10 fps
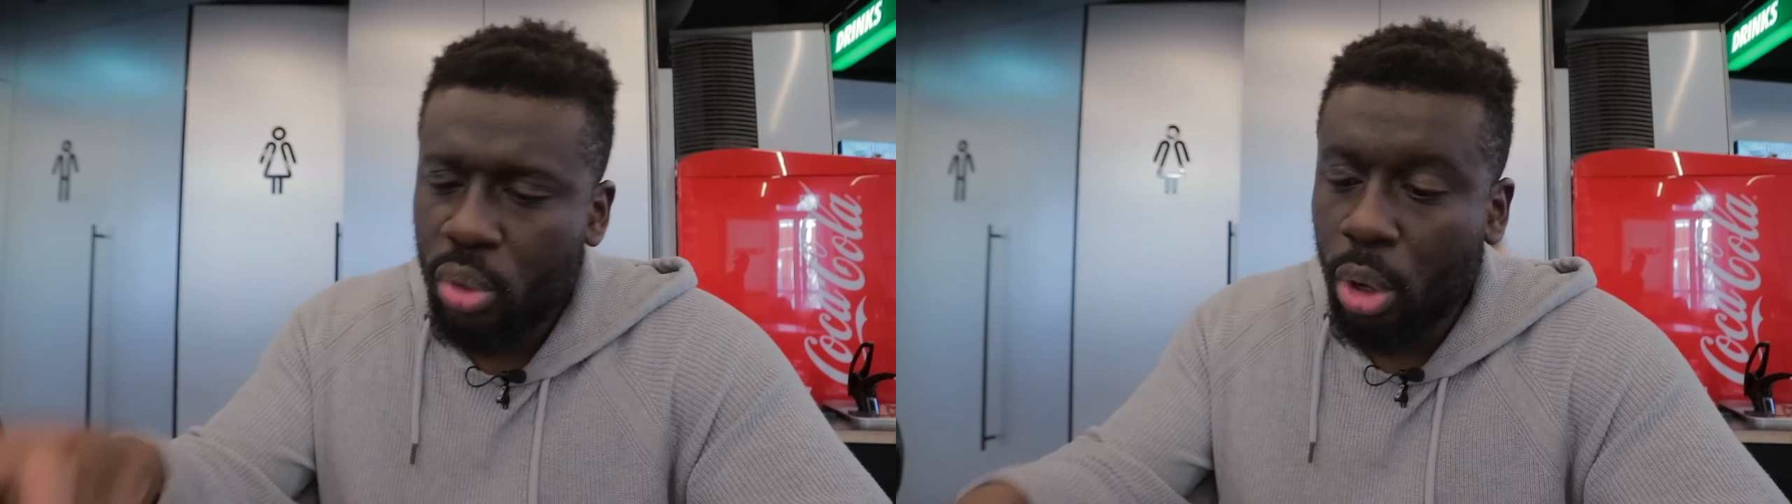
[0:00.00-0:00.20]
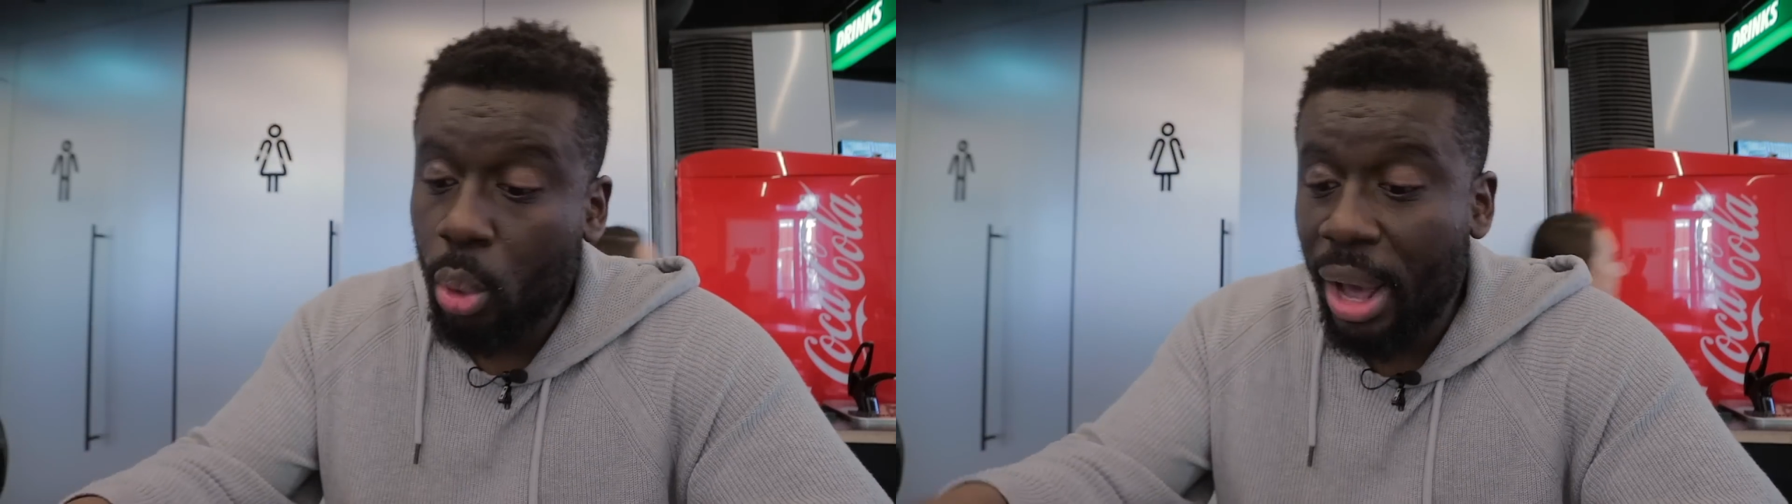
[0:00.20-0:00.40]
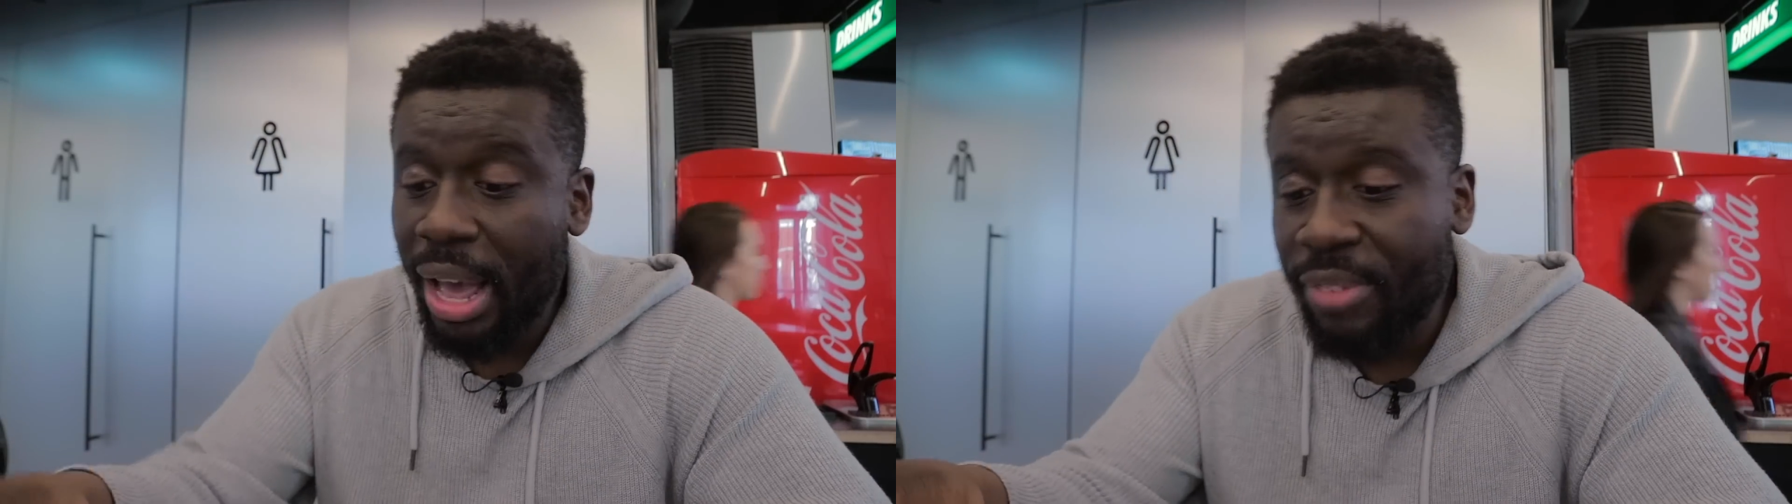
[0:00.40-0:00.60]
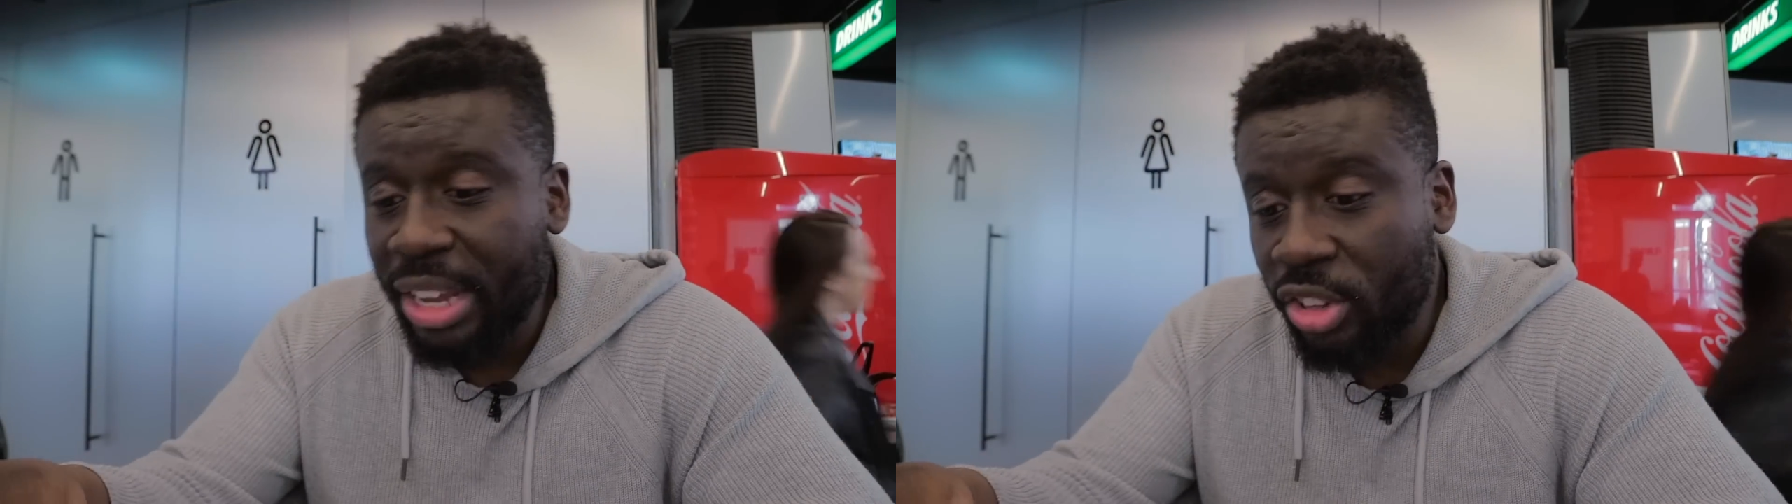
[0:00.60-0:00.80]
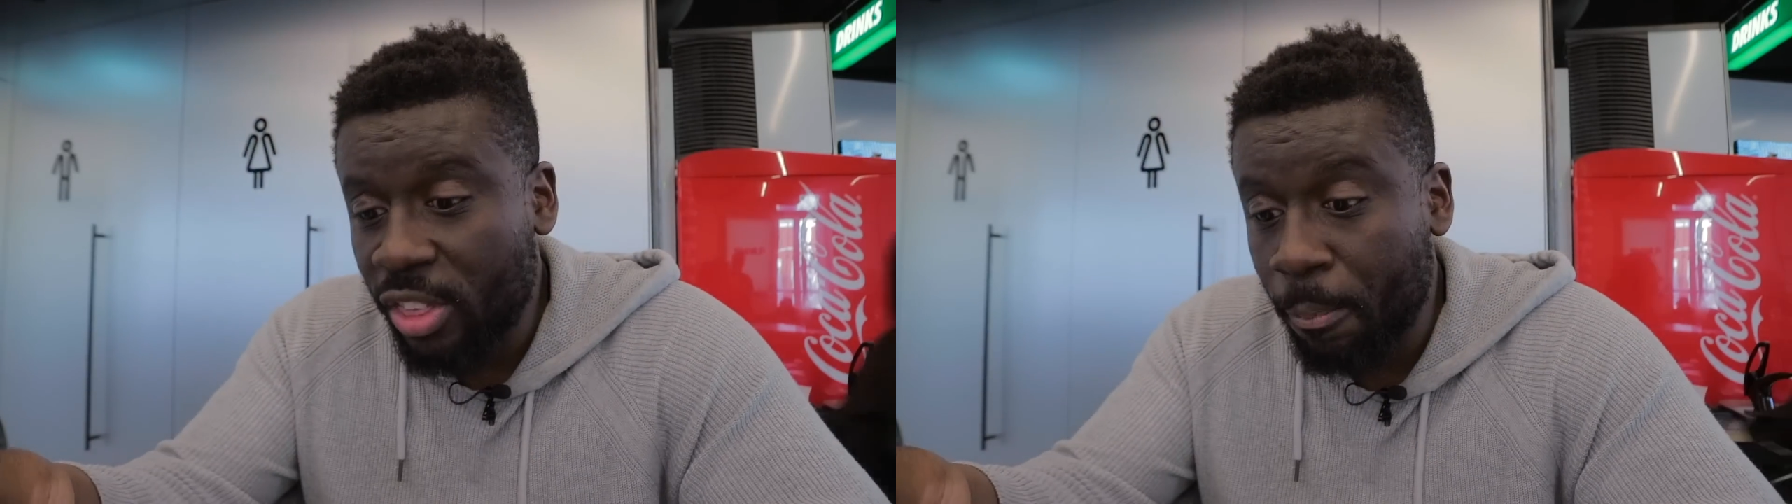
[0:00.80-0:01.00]
So I've
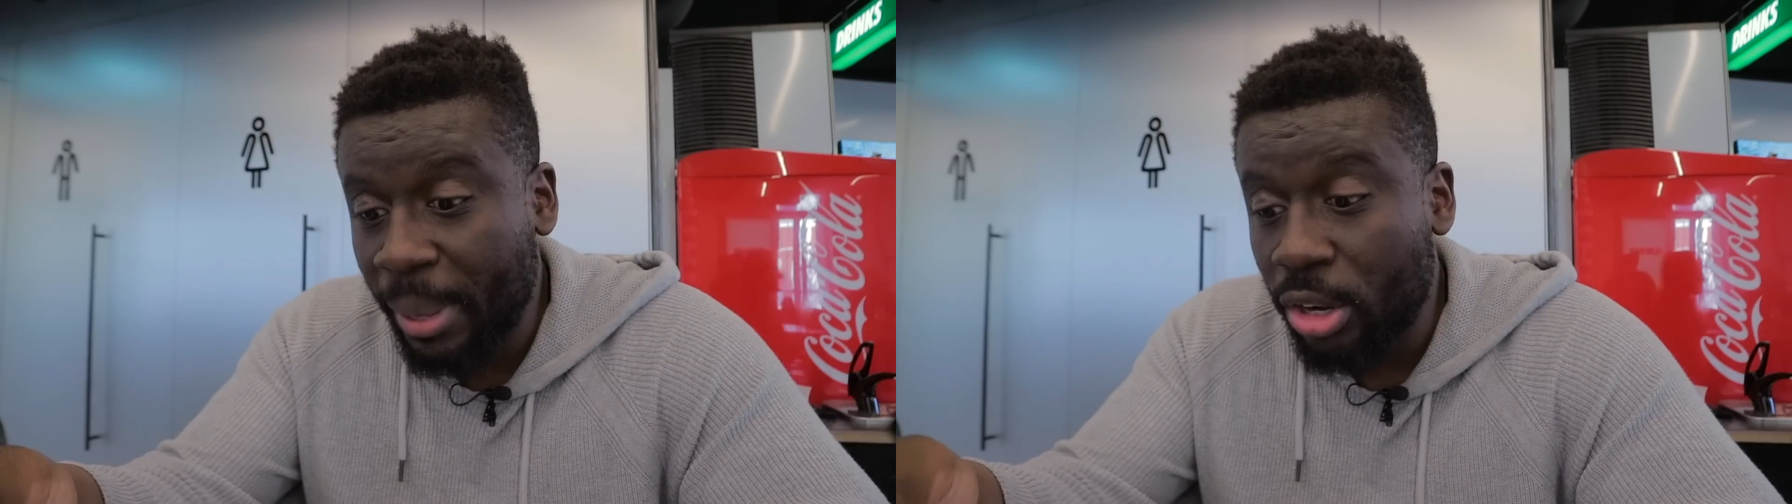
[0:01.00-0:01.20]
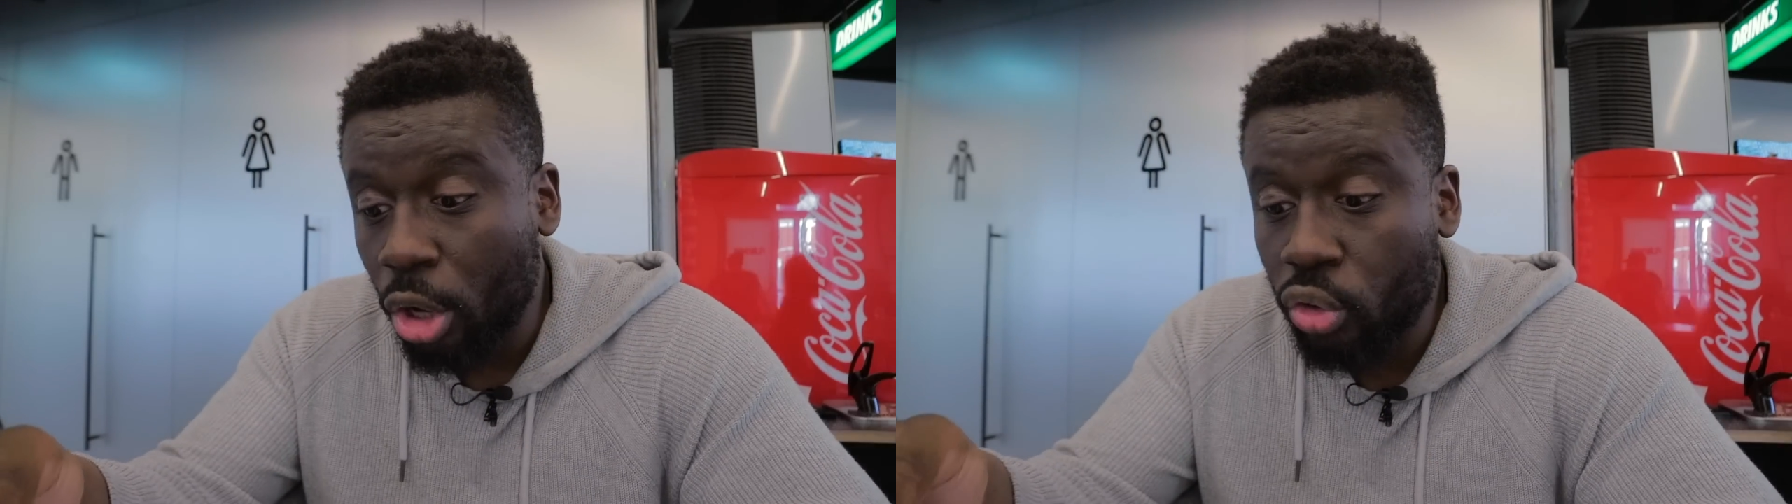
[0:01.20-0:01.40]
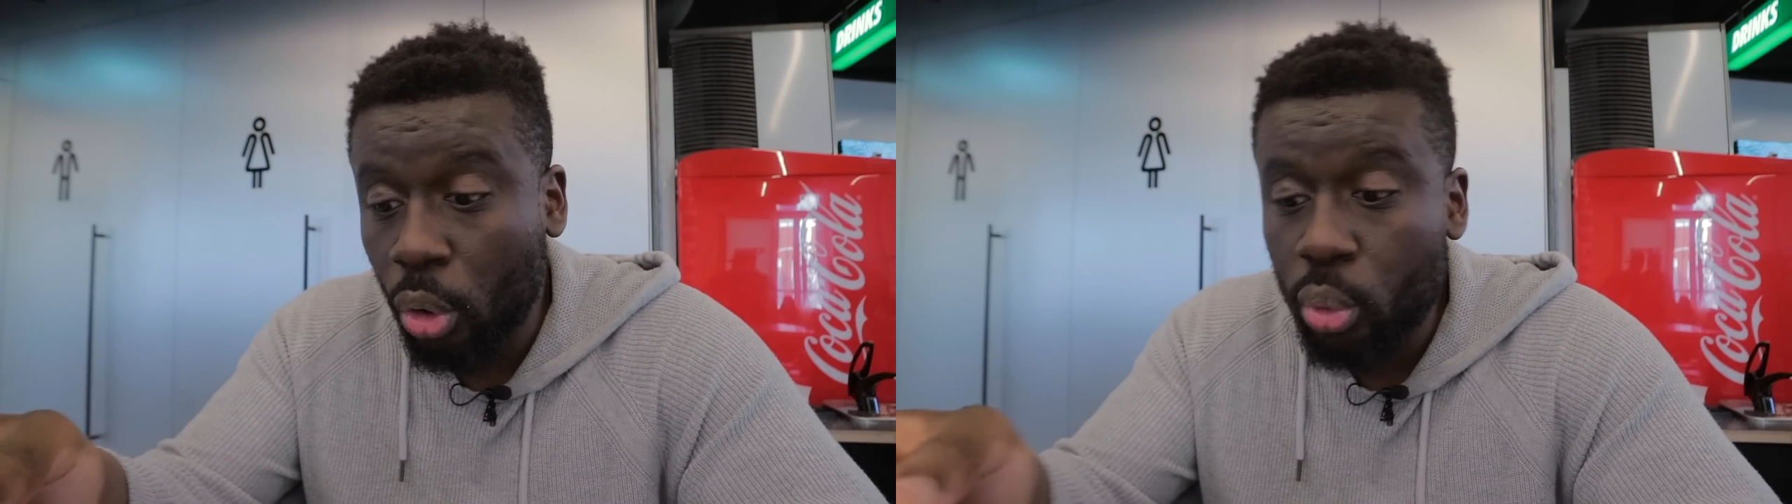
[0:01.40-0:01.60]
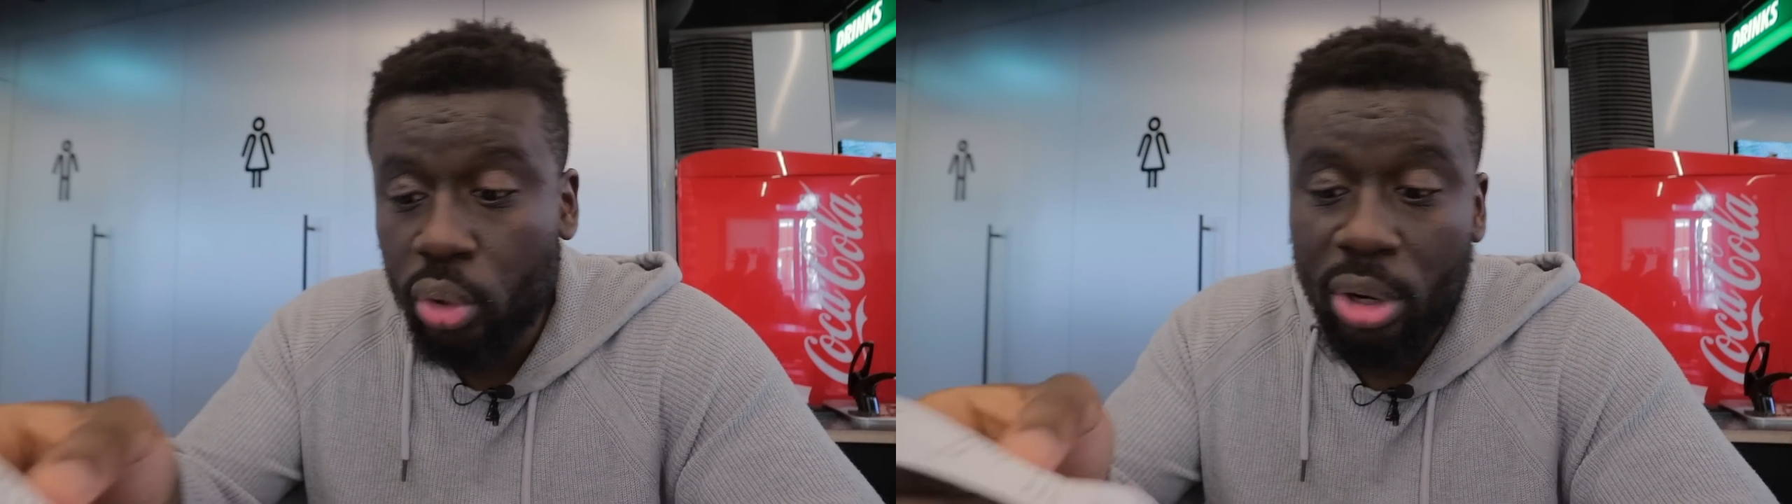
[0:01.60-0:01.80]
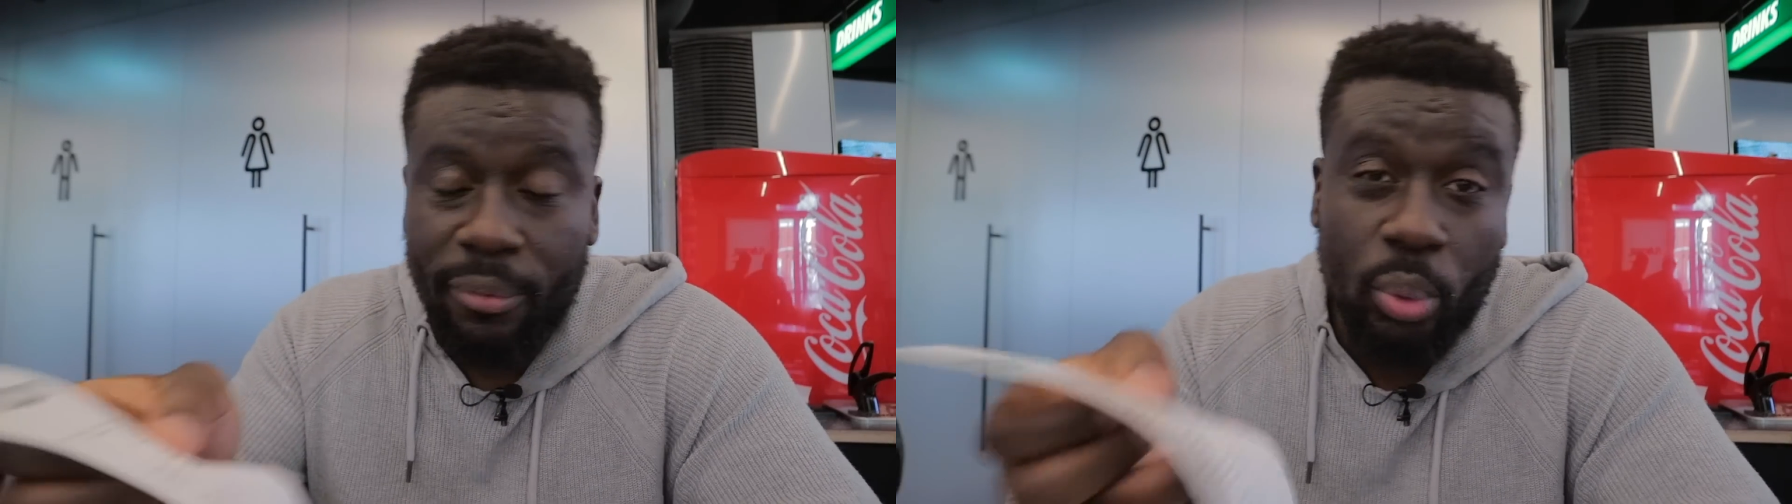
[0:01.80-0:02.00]
actually spent a
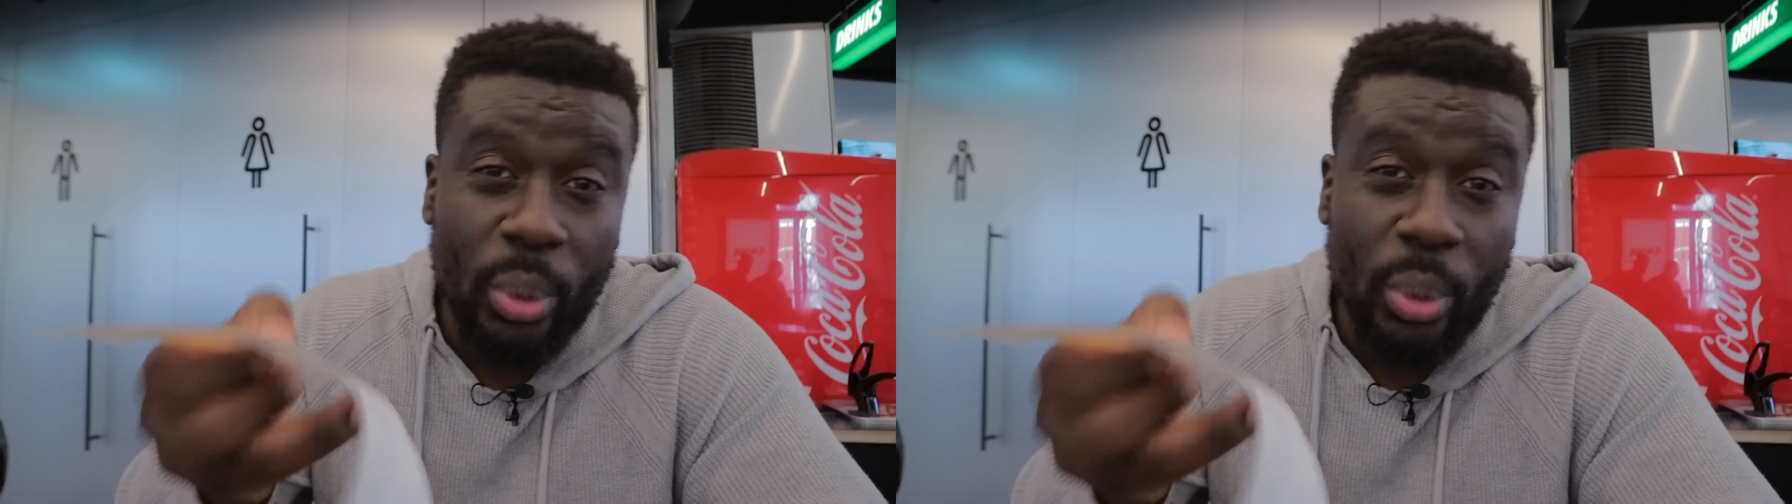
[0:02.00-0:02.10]
total of